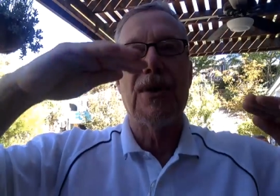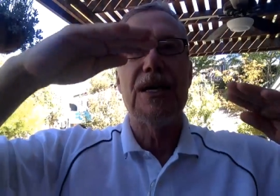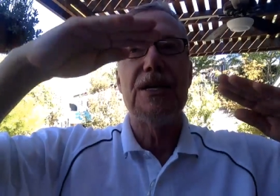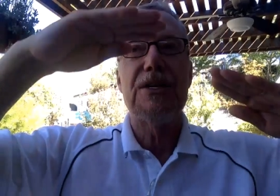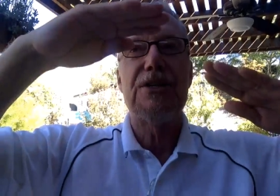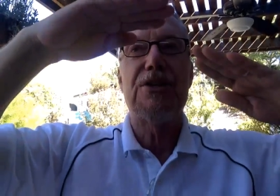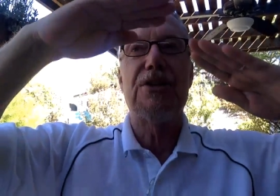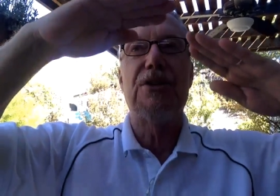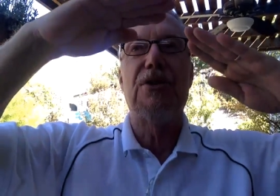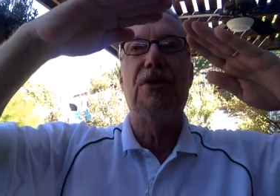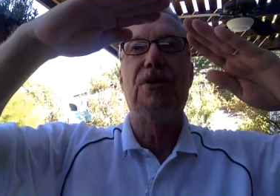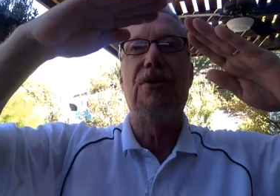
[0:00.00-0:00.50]

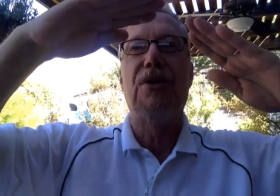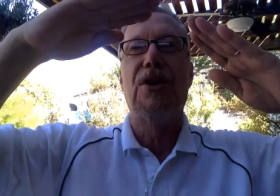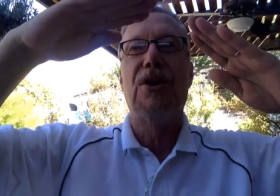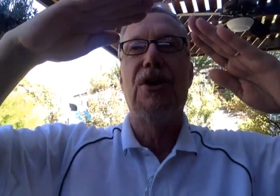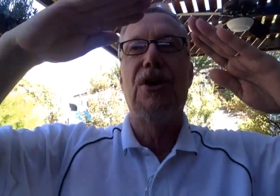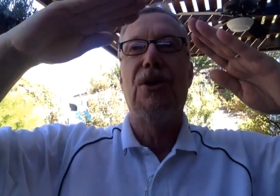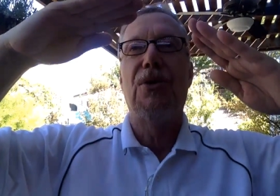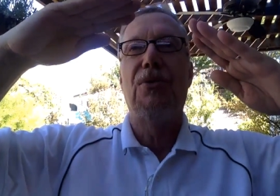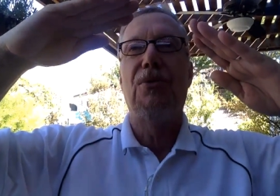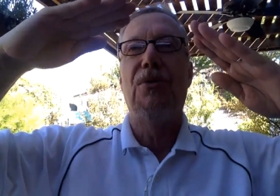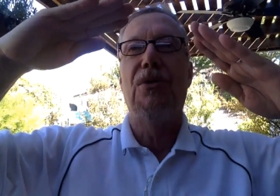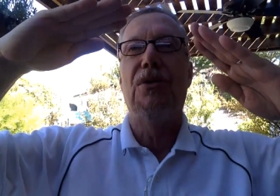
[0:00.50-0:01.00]
ratio
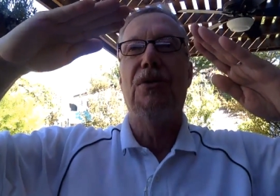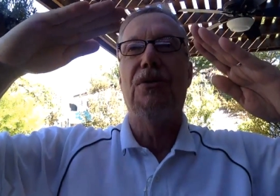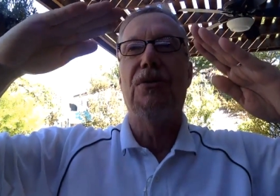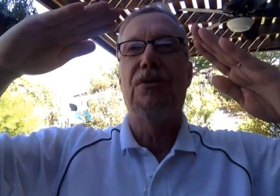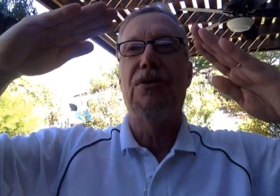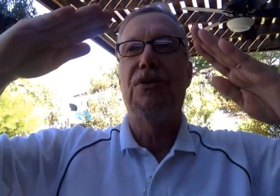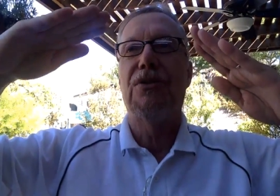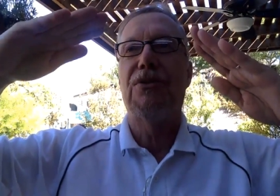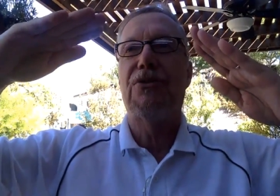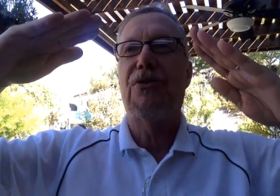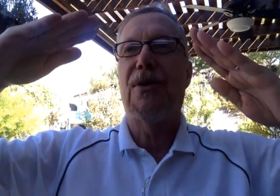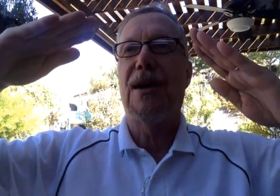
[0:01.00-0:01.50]
will
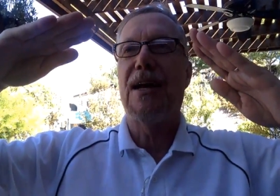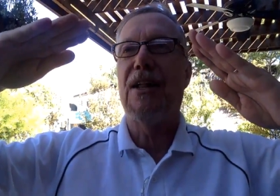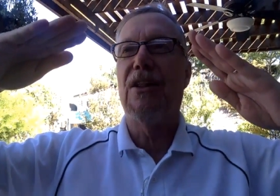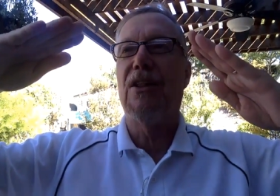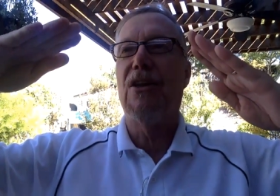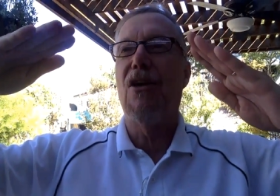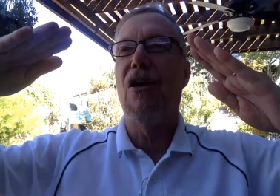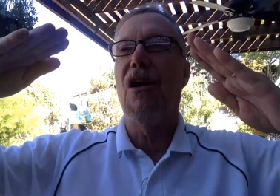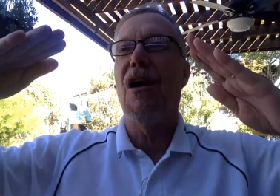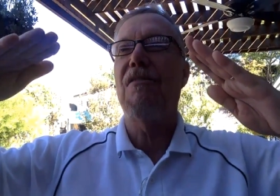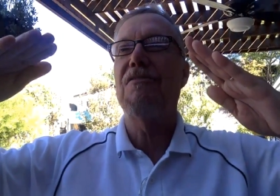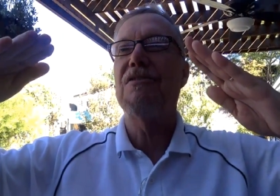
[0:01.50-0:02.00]

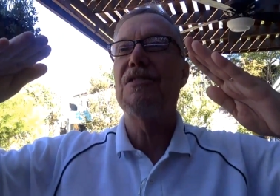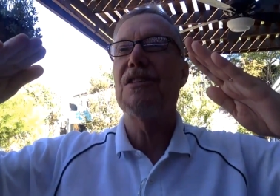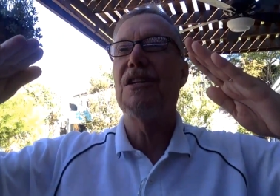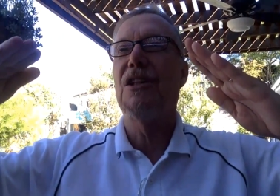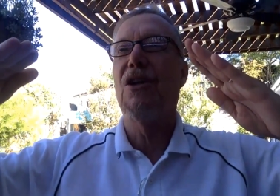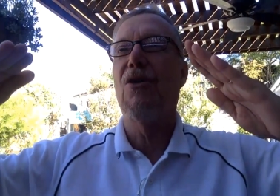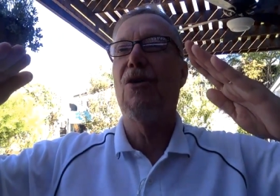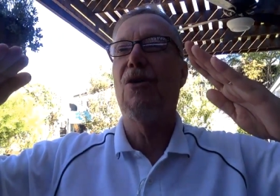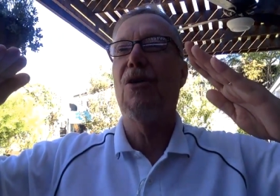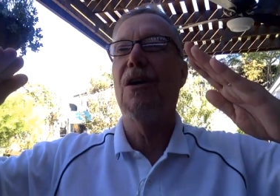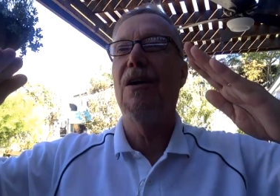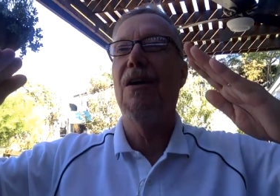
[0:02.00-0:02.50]
trail off
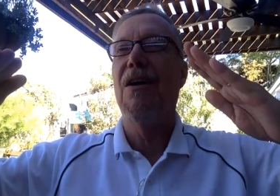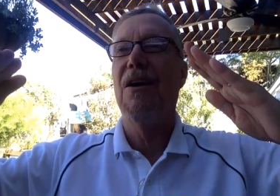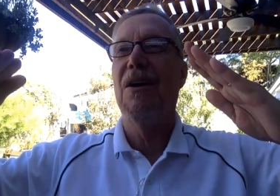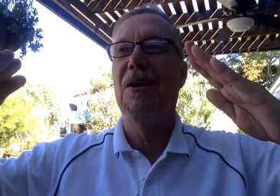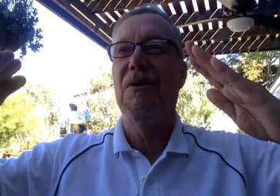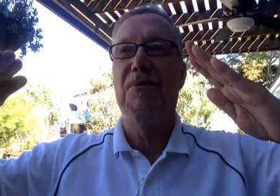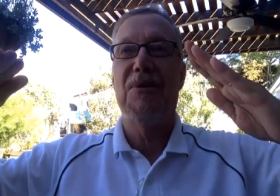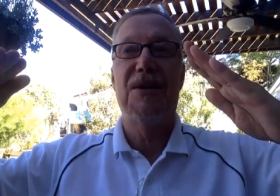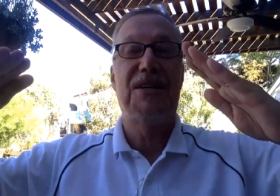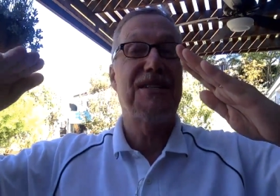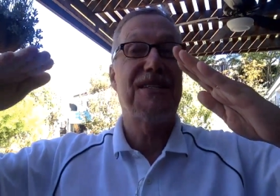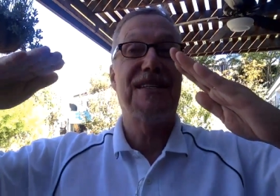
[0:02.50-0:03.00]
slower
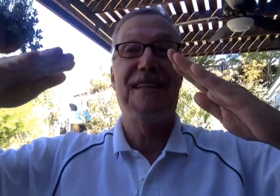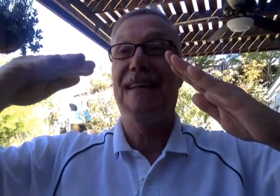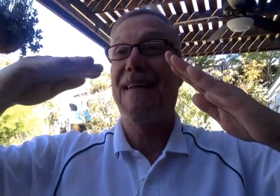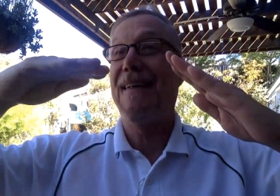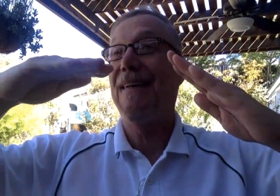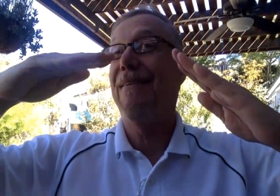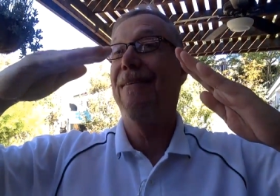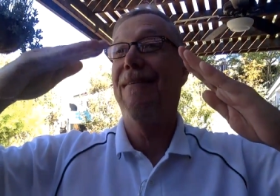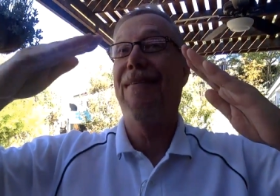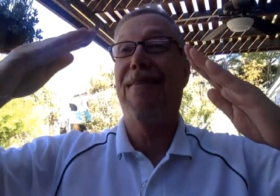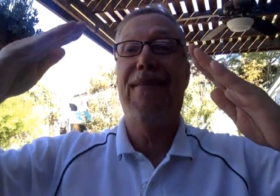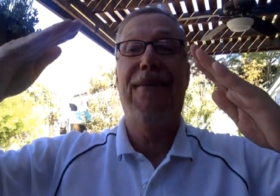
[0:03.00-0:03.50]
because
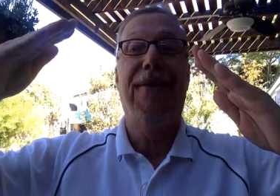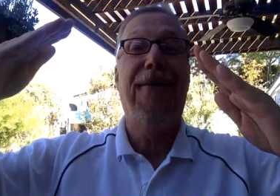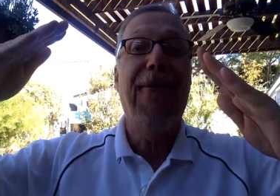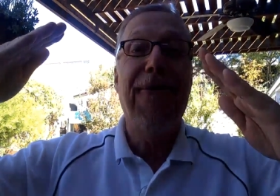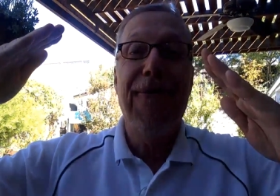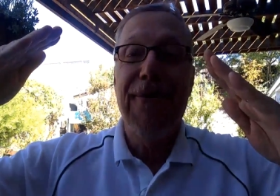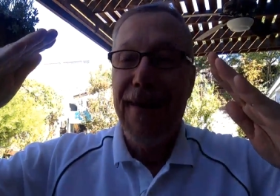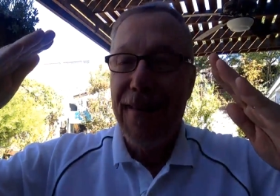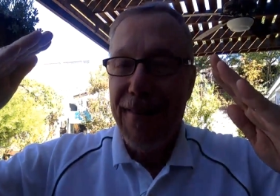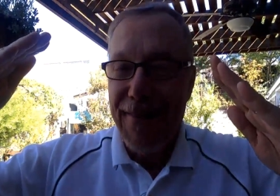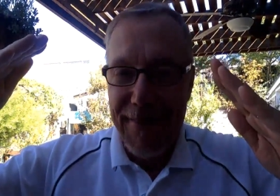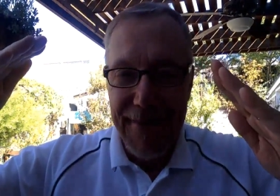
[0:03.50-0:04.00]
they don't
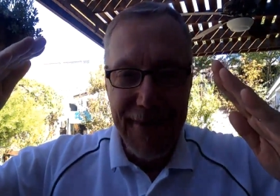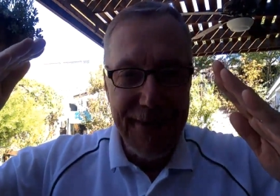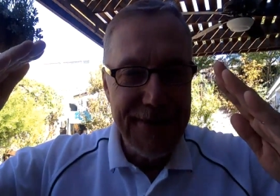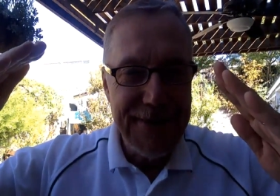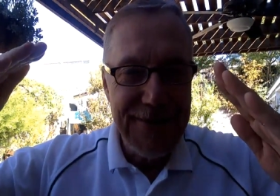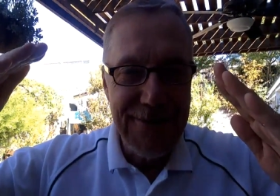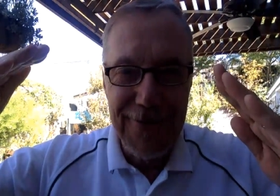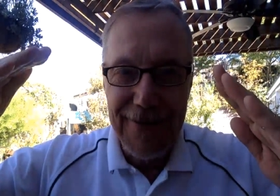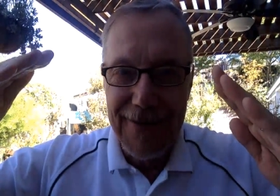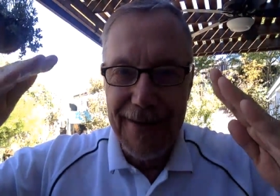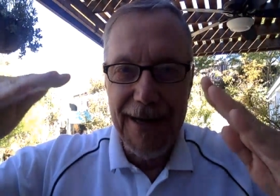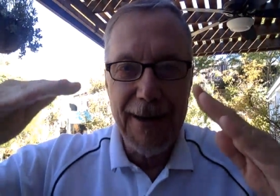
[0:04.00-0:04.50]
know when
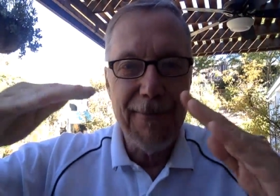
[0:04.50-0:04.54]
things are